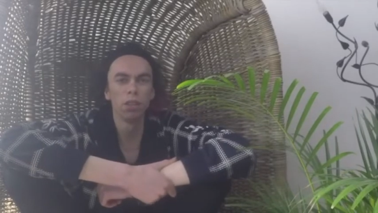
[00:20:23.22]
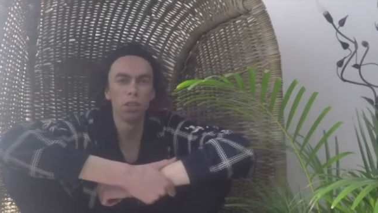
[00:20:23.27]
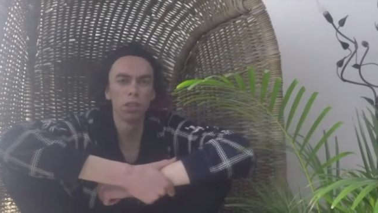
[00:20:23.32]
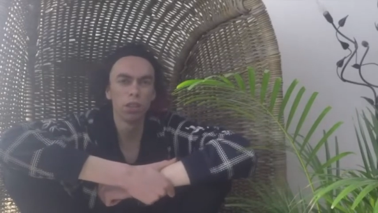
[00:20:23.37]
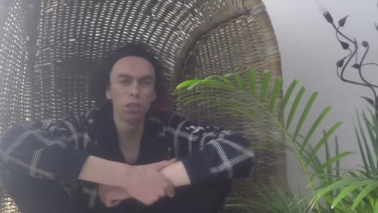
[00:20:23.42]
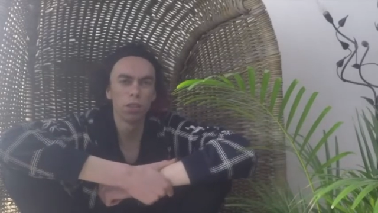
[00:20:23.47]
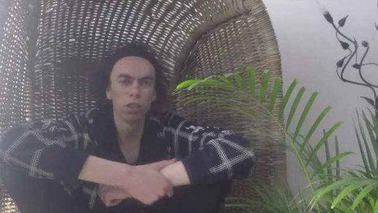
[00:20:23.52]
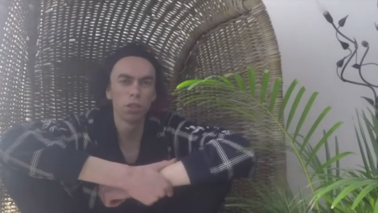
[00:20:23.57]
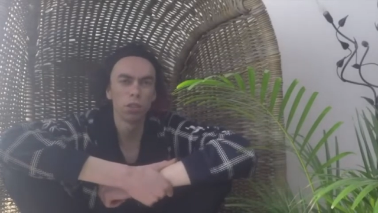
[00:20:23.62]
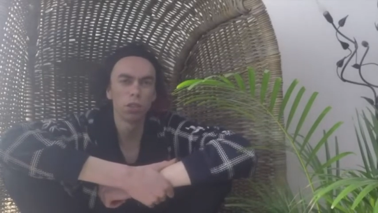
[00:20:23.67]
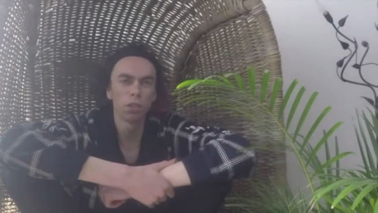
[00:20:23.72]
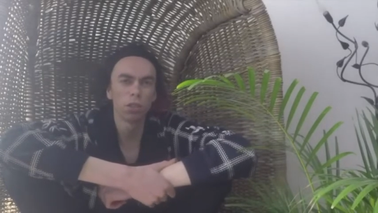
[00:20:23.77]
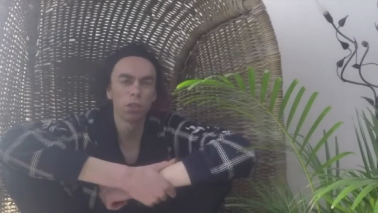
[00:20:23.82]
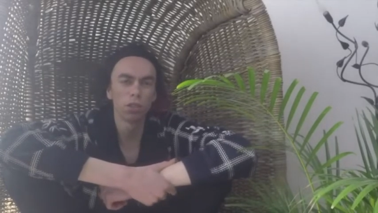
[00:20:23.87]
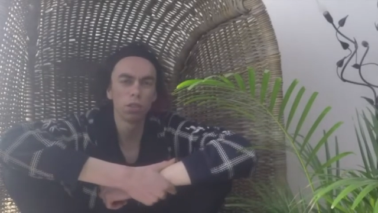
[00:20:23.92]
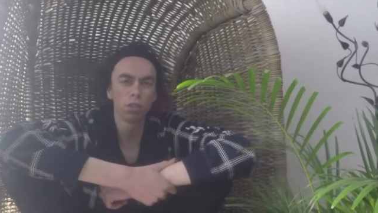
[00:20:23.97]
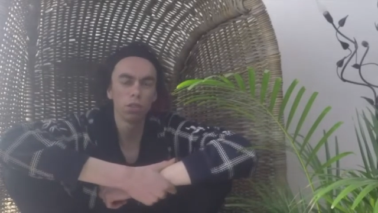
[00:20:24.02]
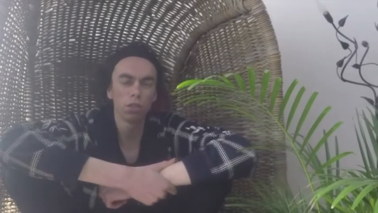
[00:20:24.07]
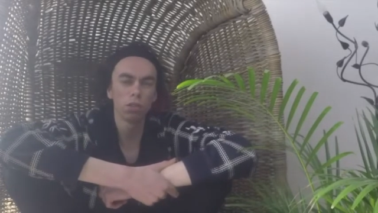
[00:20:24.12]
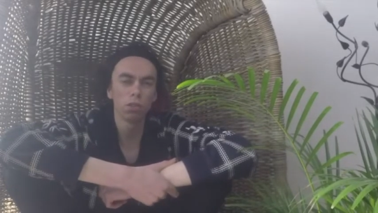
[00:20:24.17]

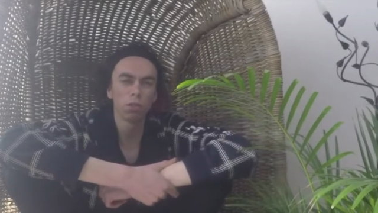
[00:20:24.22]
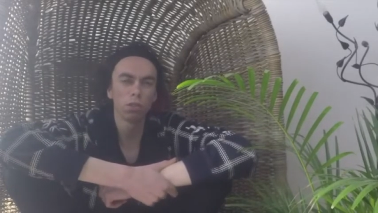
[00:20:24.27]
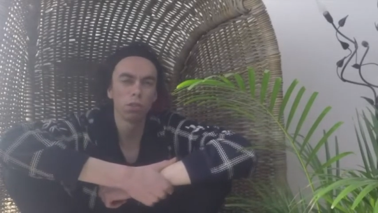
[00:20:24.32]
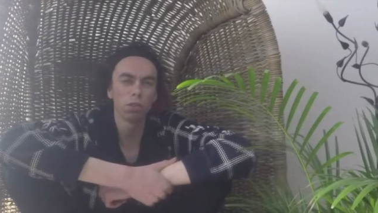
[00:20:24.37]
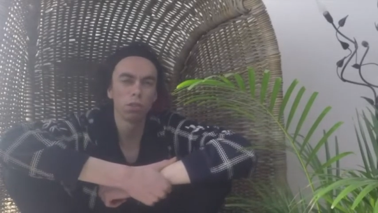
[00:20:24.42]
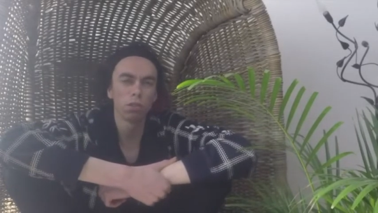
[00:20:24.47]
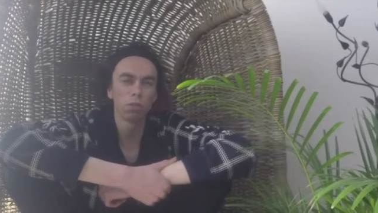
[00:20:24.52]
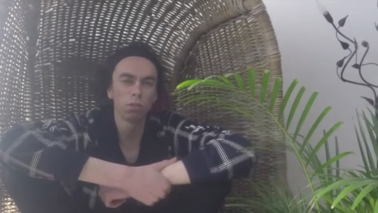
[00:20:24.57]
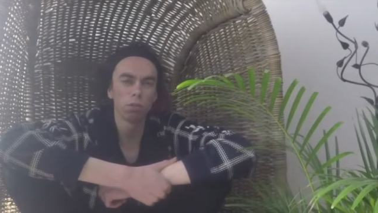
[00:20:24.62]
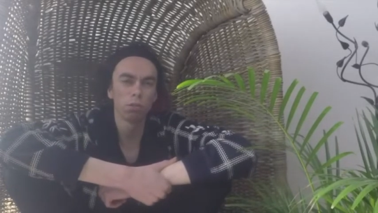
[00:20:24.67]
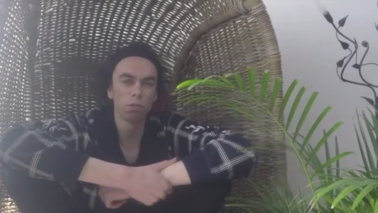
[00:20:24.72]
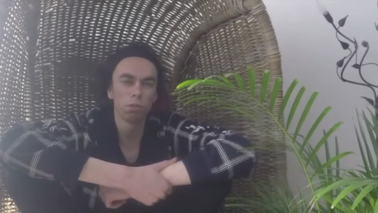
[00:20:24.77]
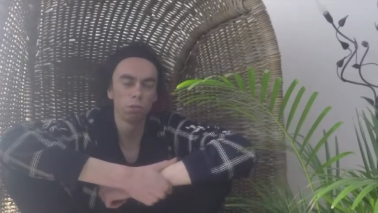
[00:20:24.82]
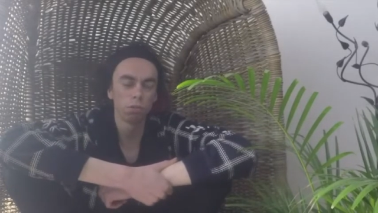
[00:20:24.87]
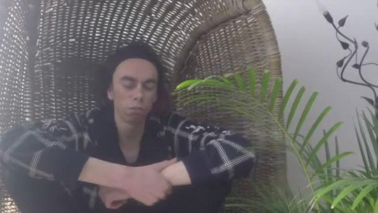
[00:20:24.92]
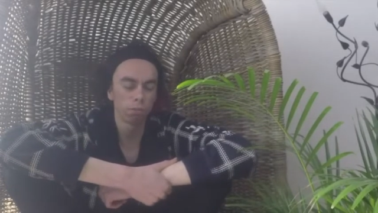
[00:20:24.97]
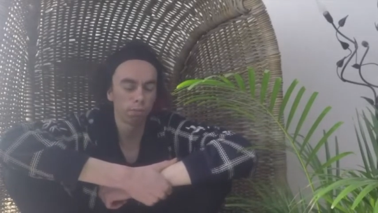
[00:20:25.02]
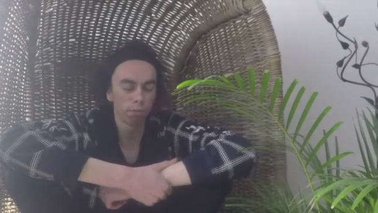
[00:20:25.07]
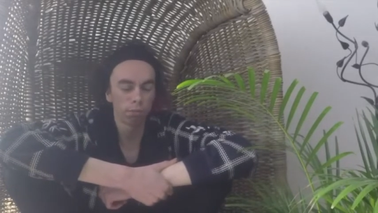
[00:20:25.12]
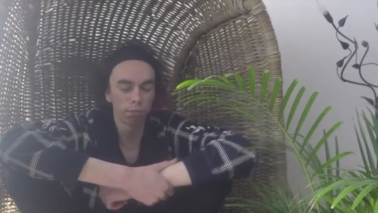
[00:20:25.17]

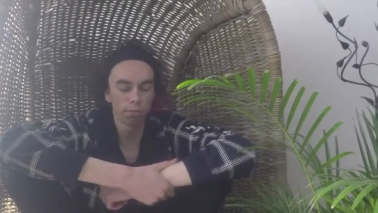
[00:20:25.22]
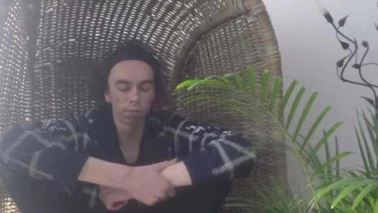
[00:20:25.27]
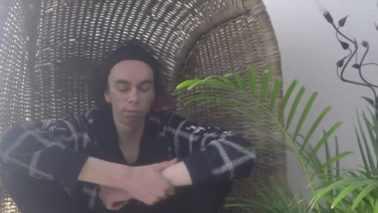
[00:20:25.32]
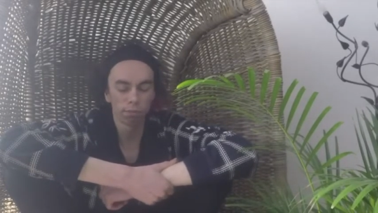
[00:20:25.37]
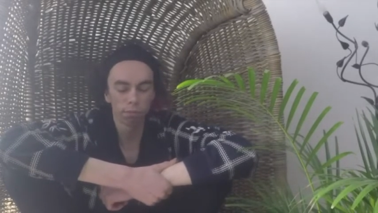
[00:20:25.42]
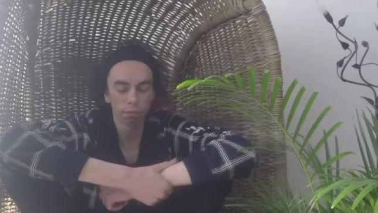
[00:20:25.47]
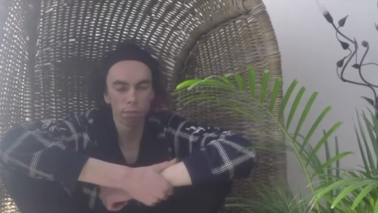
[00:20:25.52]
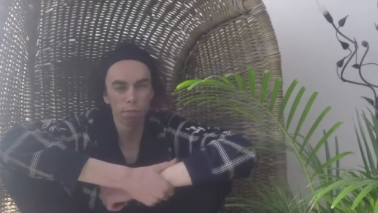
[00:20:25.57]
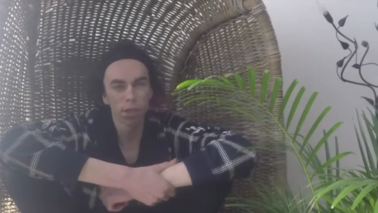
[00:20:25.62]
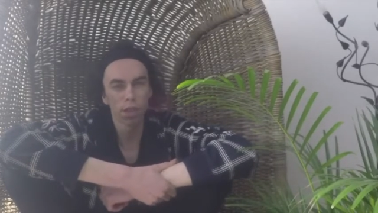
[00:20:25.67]
(no one is talking)